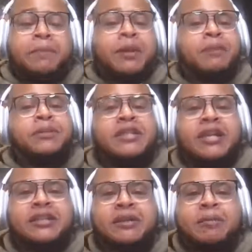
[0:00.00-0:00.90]
like. But let me
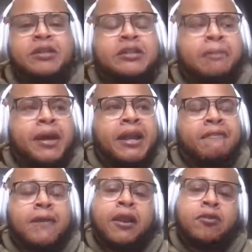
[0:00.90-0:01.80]
tell you something. There's somebody
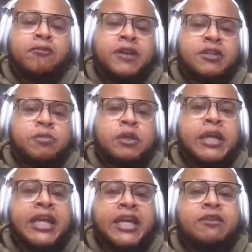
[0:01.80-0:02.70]
I follow on
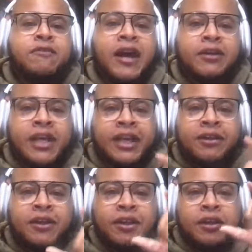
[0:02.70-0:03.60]
Facebook. He found
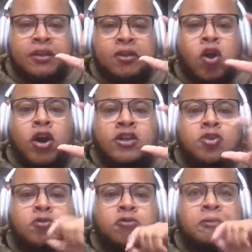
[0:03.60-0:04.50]
a
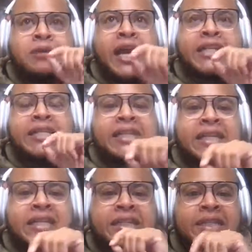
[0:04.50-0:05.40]
cartoon from
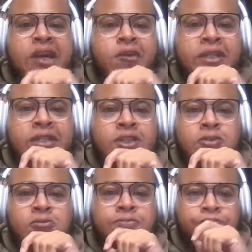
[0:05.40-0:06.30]

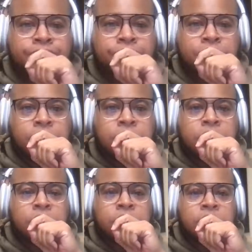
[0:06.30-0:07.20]
1932
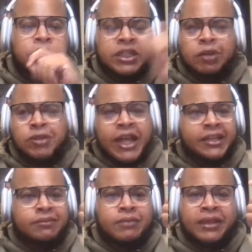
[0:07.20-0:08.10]
that was
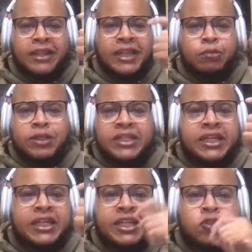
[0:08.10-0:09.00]
like, I think they was
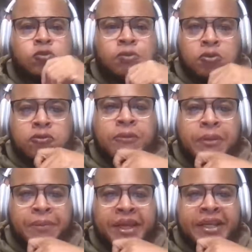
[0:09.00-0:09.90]
10 years removed
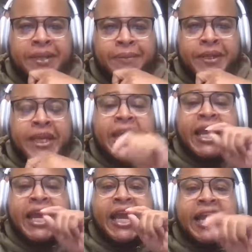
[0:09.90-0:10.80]
from the pandemic,
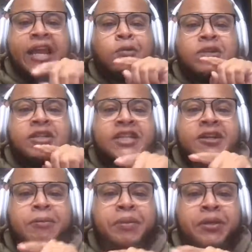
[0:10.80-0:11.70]
and there was
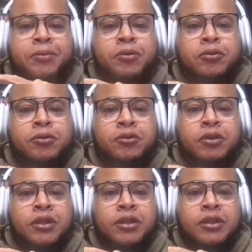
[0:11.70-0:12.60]
still people
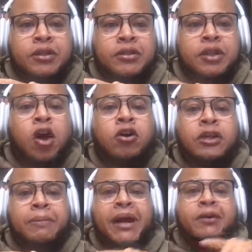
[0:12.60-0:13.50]

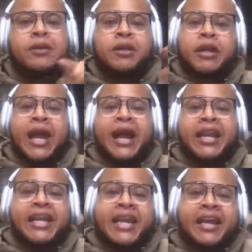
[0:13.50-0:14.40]
talking about
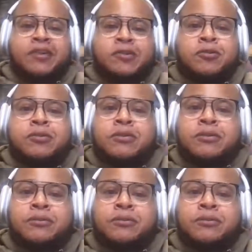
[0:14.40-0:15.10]
how they handle